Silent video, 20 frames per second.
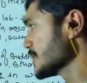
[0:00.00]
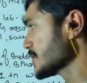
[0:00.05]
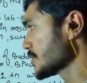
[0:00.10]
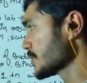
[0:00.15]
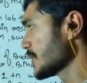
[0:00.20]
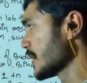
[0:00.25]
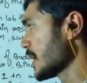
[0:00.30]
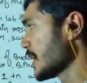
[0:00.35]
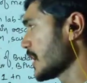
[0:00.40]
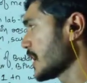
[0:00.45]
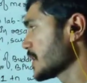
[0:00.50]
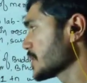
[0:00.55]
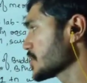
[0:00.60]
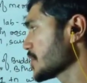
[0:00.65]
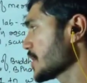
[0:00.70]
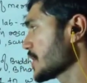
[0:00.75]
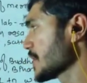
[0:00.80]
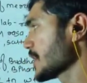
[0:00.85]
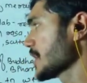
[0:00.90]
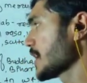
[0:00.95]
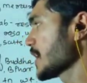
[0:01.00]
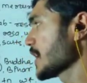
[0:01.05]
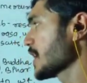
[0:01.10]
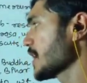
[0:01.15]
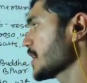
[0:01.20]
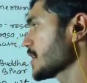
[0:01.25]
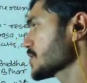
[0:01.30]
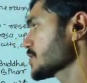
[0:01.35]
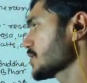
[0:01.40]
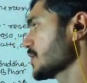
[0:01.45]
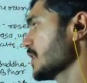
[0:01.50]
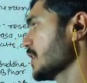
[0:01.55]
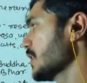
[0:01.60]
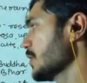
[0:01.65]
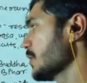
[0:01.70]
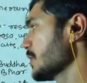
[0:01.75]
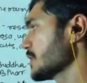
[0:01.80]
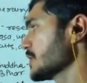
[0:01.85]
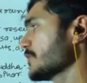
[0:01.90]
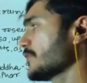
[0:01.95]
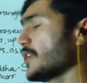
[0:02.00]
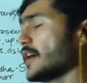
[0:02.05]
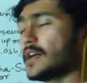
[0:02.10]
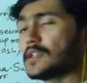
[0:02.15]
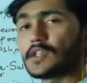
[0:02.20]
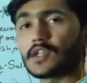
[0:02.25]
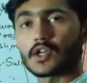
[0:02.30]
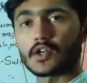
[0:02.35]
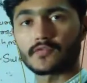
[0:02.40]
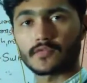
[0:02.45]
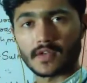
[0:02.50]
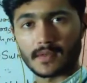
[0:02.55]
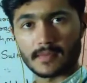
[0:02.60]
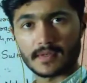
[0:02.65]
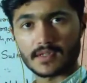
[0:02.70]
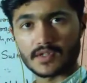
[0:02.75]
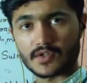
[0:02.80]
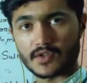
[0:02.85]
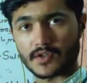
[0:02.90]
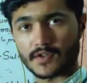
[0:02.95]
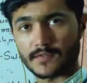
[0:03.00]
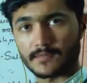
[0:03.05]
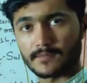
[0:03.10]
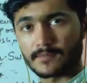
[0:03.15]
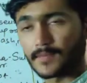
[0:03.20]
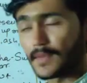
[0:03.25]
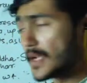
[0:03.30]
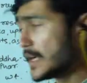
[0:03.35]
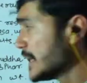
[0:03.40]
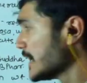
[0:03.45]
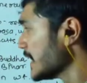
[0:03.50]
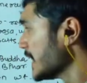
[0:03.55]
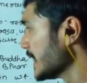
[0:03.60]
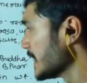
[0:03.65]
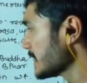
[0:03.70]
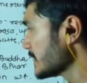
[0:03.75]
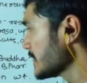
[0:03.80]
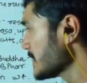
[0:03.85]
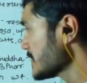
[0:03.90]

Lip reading: So Acharya Nagarjuna was the father of chemistry, and